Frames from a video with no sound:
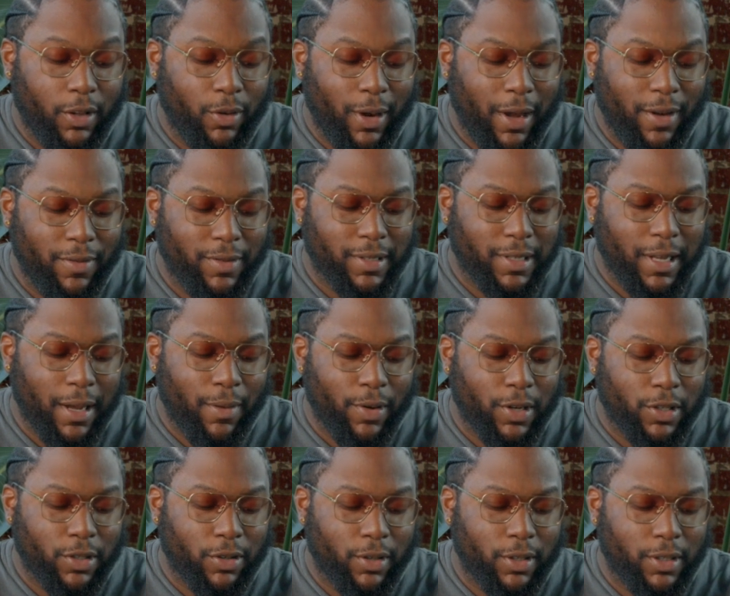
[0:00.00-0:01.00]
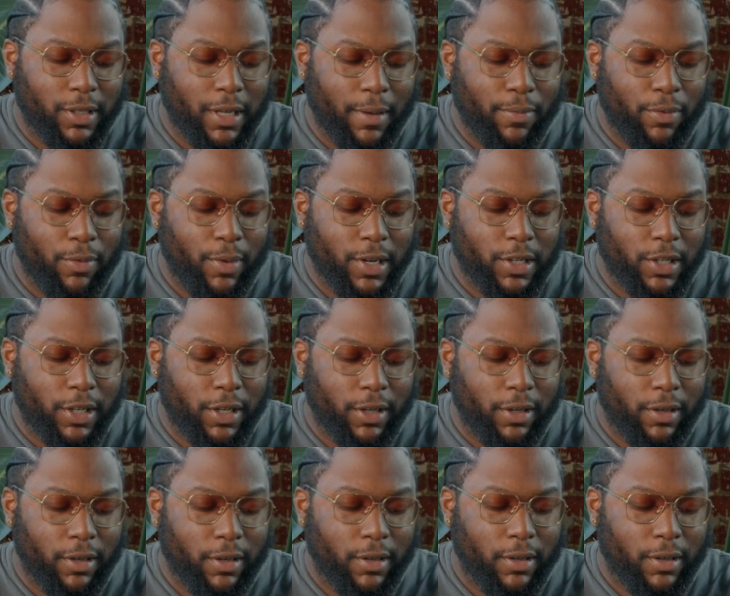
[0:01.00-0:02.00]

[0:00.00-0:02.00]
I have a stopwatch on this Apple Watch here?